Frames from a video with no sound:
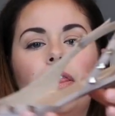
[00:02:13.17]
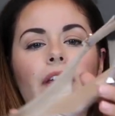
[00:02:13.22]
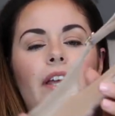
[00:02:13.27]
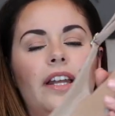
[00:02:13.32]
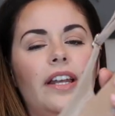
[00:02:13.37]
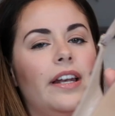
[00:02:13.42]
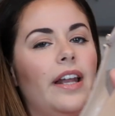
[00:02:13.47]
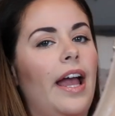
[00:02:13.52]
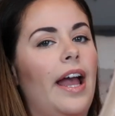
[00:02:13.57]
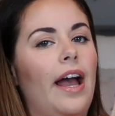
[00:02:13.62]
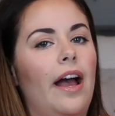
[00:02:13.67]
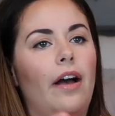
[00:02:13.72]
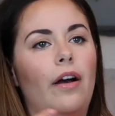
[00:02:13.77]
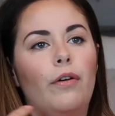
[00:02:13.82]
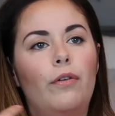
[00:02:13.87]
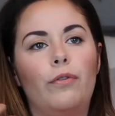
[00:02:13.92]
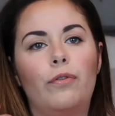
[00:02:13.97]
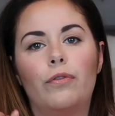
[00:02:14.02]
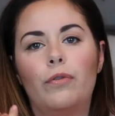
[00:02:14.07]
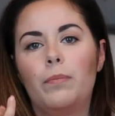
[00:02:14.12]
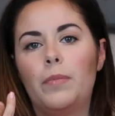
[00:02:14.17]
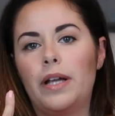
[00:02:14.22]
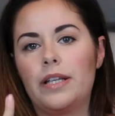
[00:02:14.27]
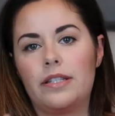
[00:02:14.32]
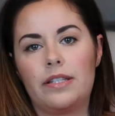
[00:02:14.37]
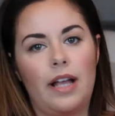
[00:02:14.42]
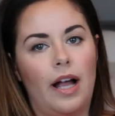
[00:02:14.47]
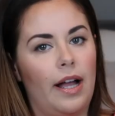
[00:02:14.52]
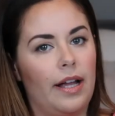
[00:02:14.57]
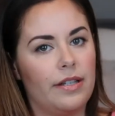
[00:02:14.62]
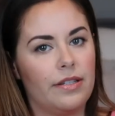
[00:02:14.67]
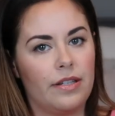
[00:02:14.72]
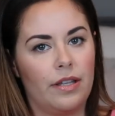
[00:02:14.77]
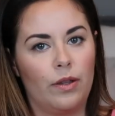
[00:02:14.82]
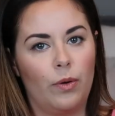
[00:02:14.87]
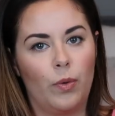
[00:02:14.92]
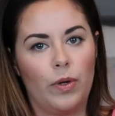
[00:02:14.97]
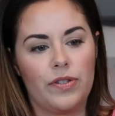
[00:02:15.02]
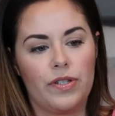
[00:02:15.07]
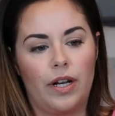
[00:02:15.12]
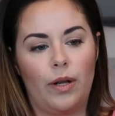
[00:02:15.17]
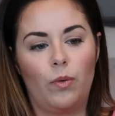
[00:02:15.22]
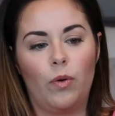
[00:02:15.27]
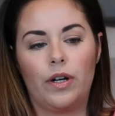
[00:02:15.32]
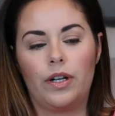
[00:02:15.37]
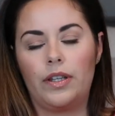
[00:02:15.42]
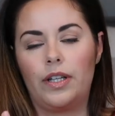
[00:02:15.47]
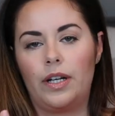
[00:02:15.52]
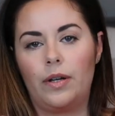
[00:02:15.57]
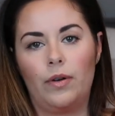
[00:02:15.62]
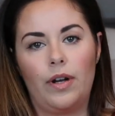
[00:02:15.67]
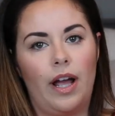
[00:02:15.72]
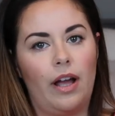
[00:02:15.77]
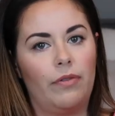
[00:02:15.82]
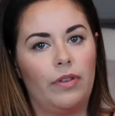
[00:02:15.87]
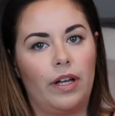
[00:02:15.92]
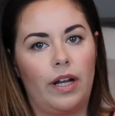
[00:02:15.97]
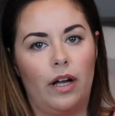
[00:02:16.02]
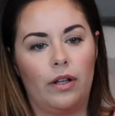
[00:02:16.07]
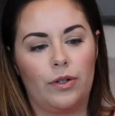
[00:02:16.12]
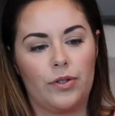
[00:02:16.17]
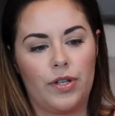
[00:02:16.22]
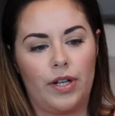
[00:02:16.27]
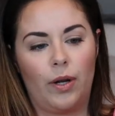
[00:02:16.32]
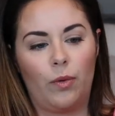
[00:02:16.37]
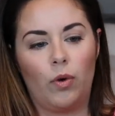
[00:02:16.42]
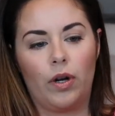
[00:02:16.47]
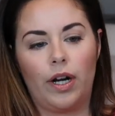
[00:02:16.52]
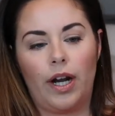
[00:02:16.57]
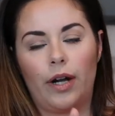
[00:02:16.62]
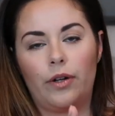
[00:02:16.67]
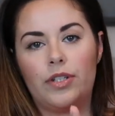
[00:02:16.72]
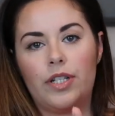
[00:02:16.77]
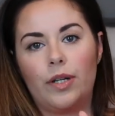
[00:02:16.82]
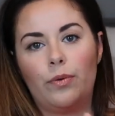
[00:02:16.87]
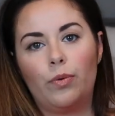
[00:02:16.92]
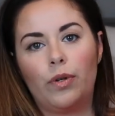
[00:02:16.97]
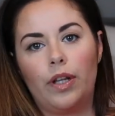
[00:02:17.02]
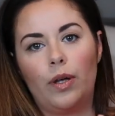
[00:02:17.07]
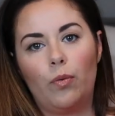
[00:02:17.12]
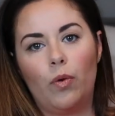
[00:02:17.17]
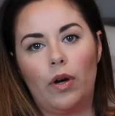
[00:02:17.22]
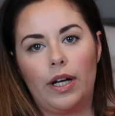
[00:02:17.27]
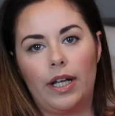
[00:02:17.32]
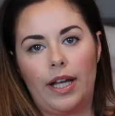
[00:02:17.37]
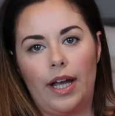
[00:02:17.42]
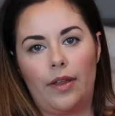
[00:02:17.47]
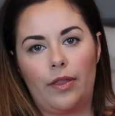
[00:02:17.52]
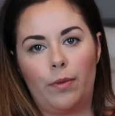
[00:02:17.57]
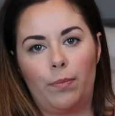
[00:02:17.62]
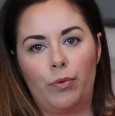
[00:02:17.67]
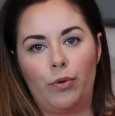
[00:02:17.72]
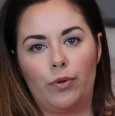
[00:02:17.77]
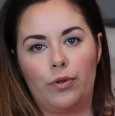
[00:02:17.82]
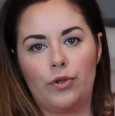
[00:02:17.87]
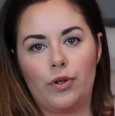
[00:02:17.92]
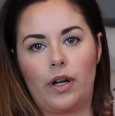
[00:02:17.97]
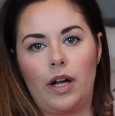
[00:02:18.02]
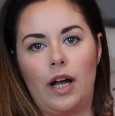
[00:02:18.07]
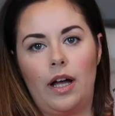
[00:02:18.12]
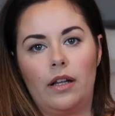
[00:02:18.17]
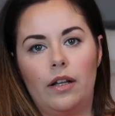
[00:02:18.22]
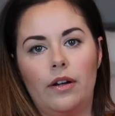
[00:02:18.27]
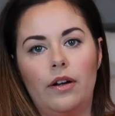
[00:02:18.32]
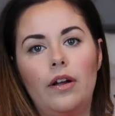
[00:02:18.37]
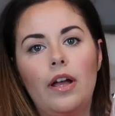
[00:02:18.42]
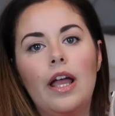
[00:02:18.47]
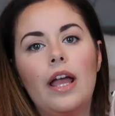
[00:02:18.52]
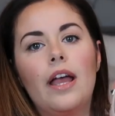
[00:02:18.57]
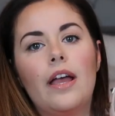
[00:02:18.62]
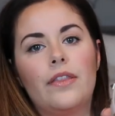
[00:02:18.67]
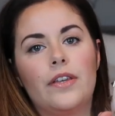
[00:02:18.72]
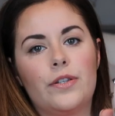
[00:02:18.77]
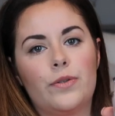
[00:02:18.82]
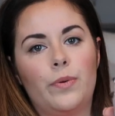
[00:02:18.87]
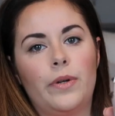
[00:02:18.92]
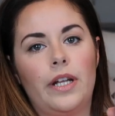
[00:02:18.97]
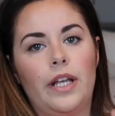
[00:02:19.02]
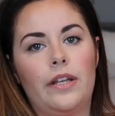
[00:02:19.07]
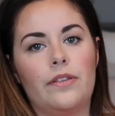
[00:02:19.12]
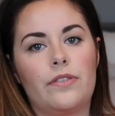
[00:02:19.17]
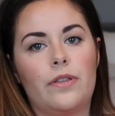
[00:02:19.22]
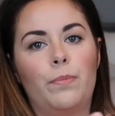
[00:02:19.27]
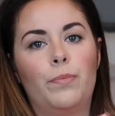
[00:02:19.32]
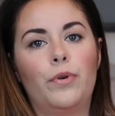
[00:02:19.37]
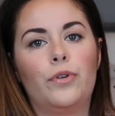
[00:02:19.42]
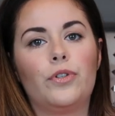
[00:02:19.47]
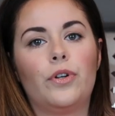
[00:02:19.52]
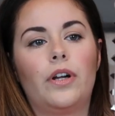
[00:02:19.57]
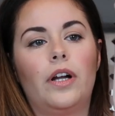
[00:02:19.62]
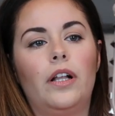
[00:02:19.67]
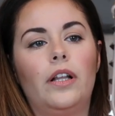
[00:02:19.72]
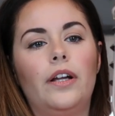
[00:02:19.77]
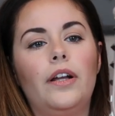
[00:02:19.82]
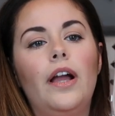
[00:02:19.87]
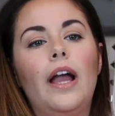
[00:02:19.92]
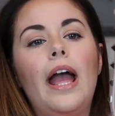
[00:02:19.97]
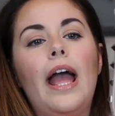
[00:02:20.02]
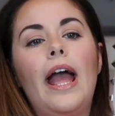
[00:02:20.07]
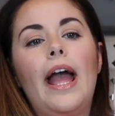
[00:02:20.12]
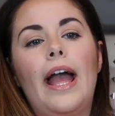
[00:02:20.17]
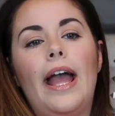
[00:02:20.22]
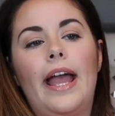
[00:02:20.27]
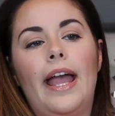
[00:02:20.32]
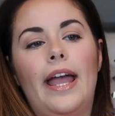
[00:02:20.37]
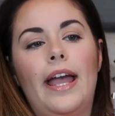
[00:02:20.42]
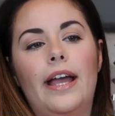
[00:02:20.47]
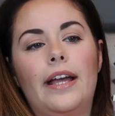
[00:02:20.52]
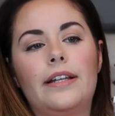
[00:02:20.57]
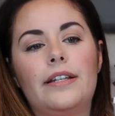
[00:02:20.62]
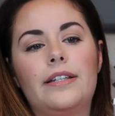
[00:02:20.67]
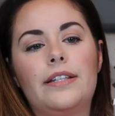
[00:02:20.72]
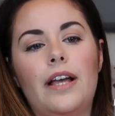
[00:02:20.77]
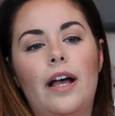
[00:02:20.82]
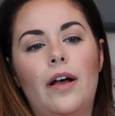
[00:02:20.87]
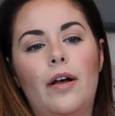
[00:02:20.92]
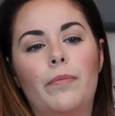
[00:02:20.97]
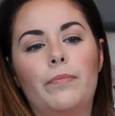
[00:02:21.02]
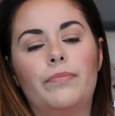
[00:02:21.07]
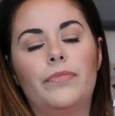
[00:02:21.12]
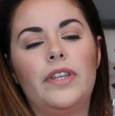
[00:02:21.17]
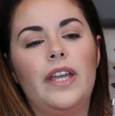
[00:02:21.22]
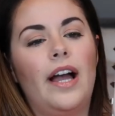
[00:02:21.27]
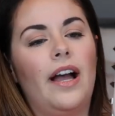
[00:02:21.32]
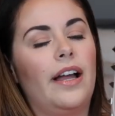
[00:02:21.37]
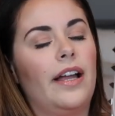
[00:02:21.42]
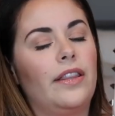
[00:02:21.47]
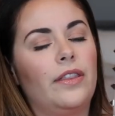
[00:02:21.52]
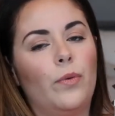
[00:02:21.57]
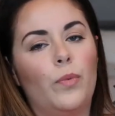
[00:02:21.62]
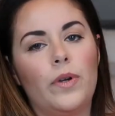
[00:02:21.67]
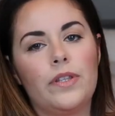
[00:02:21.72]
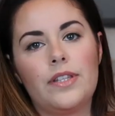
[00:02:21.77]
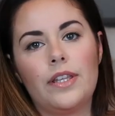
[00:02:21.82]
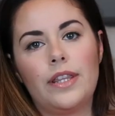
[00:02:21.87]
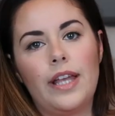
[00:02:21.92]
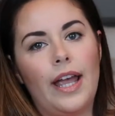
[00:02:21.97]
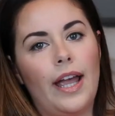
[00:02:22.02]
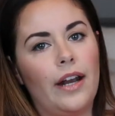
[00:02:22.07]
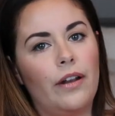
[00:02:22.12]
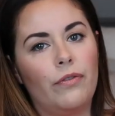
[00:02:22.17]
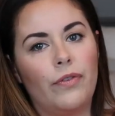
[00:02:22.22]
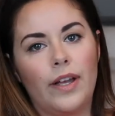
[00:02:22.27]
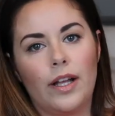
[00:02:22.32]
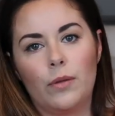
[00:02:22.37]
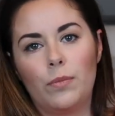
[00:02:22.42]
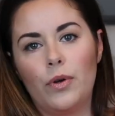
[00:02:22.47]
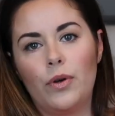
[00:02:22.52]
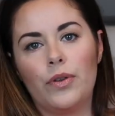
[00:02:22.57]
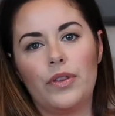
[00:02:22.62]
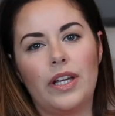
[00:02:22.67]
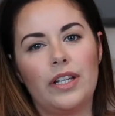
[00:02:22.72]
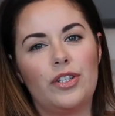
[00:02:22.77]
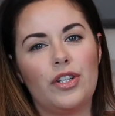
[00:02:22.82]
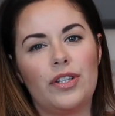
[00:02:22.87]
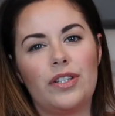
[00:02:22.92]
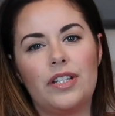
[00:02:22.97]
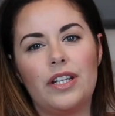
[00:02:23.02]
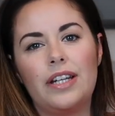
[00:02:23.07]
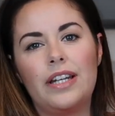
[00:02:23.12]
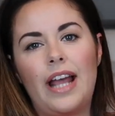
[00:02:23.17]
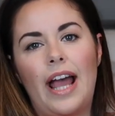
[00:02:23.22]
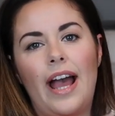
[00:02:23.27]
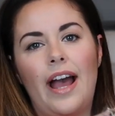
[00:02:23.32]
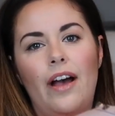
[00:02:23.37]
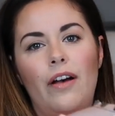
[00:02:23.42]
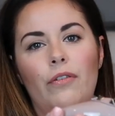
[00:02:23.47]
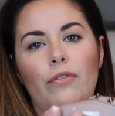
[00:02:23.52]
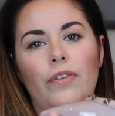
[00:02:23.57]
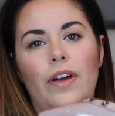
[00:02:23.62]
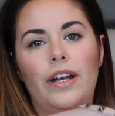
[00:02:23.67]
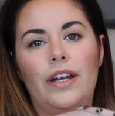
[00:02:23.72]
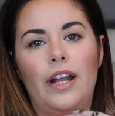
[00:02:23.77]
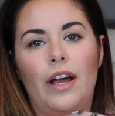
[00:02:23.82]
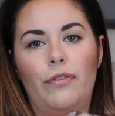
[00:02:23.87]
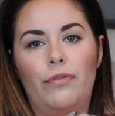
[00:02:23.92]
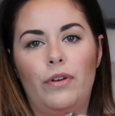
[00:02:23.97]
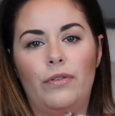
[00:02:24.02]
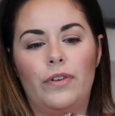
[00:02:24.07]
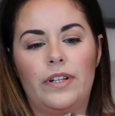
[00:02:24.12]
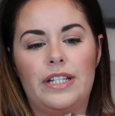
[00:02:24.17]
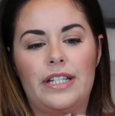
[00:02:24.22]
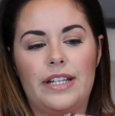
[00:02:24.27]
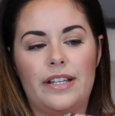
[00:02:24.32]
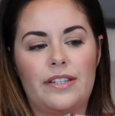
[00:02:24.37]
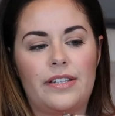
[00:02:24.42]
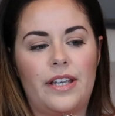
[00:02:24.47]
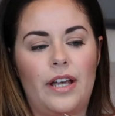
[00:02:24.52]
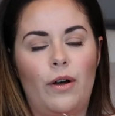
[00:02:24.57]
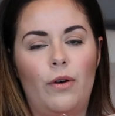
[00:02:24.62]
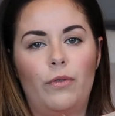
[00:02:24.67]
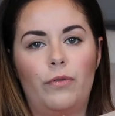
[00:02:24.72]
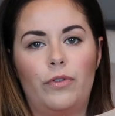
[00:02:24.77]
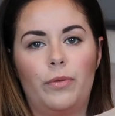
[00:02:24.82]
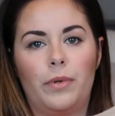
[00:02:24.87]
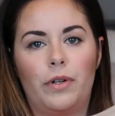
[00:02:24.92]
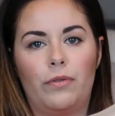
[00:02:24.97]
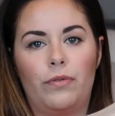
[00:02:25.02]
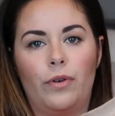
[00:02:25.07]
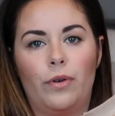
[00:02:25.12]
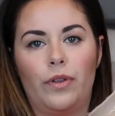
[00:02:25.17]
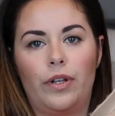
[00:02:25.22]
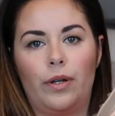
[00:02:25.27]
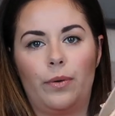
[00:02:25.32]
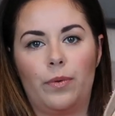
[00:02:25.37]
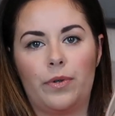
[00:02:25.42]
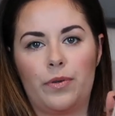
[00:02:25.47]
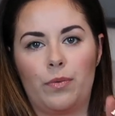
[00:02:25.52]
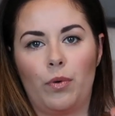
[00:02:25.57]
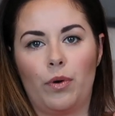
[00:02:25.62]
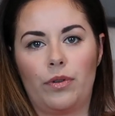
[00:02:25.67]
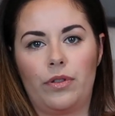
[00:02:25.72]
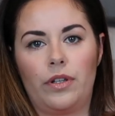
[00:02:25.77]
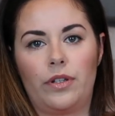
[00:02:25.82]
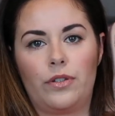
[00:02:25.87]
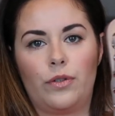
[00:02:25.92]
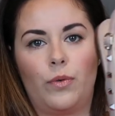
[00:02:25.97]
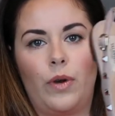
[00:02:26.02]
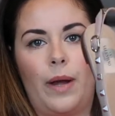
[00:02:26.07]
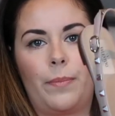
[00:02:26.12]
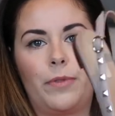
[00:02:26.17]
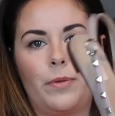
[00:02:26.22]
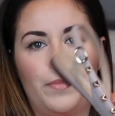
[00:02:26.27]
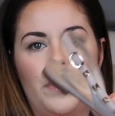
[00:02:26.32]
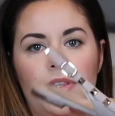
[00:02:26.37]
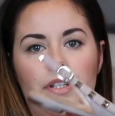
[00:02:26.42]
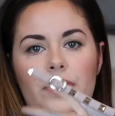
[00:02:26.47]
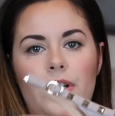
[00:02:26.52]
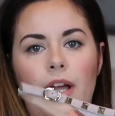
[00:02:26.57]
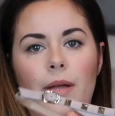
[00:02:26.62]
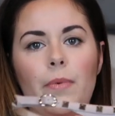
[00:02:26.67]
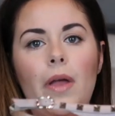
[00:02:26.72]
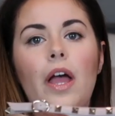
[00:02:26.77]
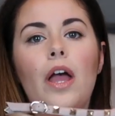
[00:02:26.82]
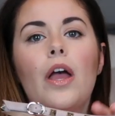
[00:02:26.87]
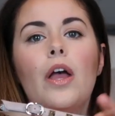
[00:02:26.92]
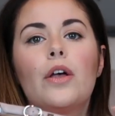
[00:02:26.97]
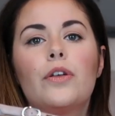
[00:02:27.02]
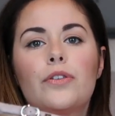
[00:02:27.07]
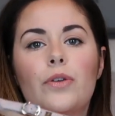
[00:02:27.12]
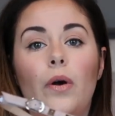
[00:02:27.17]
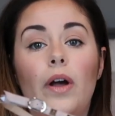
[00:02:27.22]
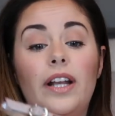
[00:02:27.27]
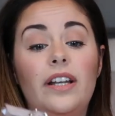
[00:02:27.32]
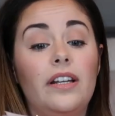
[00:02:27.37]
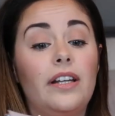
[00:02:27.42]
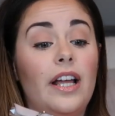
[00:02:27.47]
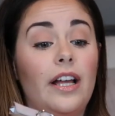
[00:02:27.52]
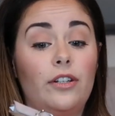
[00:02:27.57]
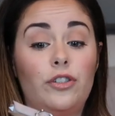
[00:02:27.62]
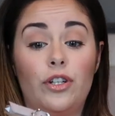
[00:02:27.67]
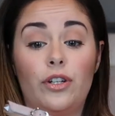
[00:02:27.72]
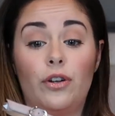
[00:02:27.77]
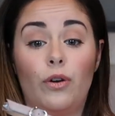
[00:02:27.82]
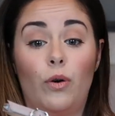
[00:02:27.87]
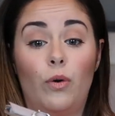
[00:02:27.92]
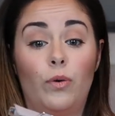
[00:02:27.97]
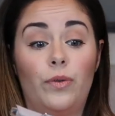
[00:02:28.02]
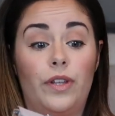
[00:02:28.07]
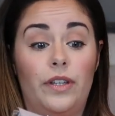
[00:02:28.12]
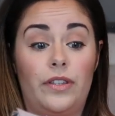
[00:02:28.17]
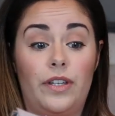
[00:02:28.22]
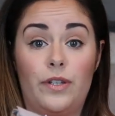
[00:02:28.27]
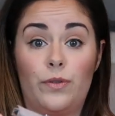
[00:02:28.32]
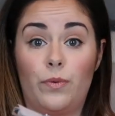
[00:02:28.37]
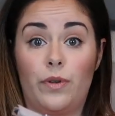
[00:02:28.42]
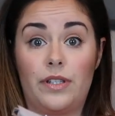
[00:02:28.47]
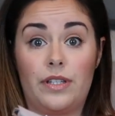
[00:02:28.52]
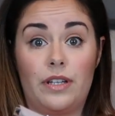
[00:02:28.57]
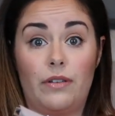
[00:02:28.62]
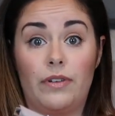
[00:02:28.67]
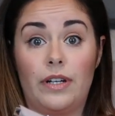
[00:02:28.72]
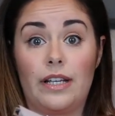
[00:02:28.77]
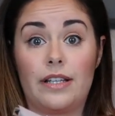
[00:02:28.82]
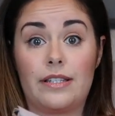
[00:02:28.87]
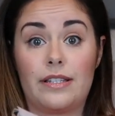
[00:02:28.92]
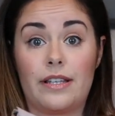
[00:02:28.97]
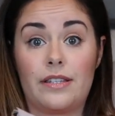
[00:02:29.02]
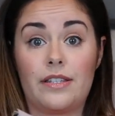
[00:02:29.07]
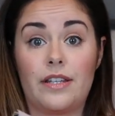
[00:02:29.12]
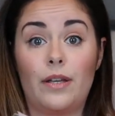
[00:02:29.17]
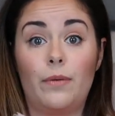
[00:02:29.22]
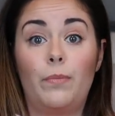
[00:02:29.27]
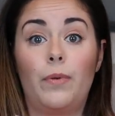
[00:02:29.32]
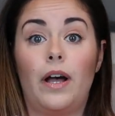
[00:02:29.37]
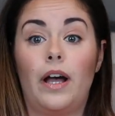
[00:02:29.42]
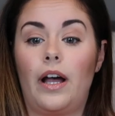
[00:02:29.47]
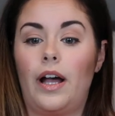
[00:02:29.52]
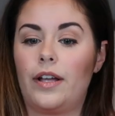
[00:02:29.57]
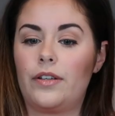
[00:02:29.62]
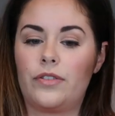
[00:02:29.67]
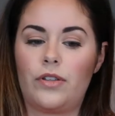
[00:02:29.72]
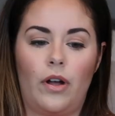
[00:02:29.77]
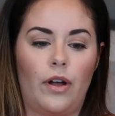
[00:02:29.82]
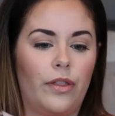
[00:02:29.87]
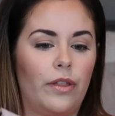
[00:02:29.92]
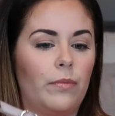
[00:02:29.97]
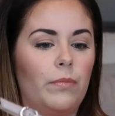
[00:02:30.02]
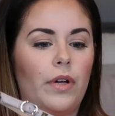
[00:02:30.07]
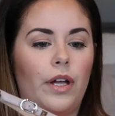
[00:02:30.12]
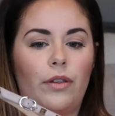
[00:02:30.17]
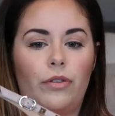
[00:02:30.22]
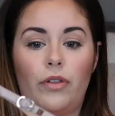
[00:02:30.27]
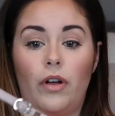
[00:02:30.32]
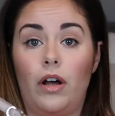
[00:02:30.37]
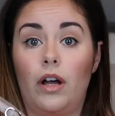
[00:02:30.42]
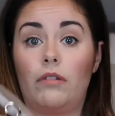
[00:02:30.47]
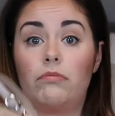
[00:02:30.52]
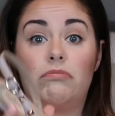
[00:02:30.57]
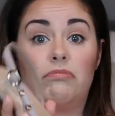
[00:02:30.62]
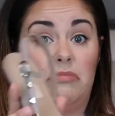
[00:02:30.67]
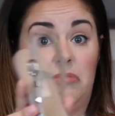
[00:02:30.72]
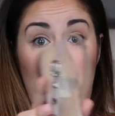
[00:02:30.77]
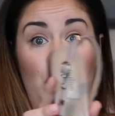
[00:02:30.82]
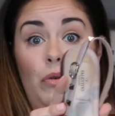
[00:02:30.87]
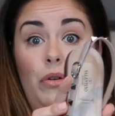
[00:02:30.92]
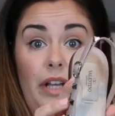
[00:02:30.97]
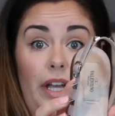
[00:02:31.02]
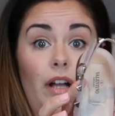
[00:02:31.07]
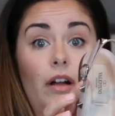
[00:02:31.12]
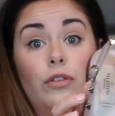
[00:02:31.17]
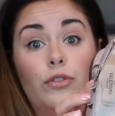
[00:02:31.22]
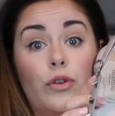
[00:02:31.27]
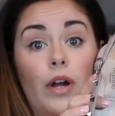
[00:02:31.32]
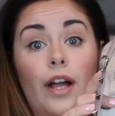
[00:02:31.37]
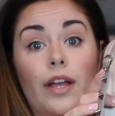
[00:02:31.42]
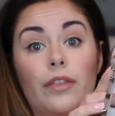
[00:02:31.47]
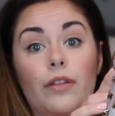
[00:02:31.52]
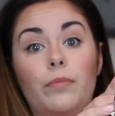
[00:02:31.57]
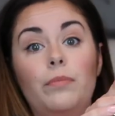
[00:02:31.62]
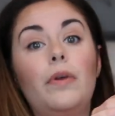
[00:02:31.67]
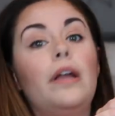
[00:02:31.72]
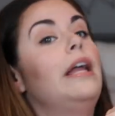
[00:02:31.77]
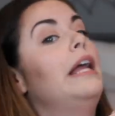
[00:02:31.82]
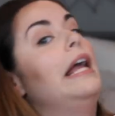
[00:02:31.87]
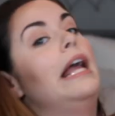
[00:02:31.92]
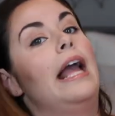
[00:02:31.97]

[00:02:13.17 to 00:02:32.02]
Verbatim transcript: They didn't have my size and the ones that I wanted. They didn't have the colors that I wanted. I did really want to get the poudre color. This one is the poudre color. And um, yeah, and the ones that they had available, they just didn't have enough of a discount for me to feel that it was worth it to grab them at the time. So I didn't actually know that these ones even existed, but I saw them. I thought, okay, I'll try them.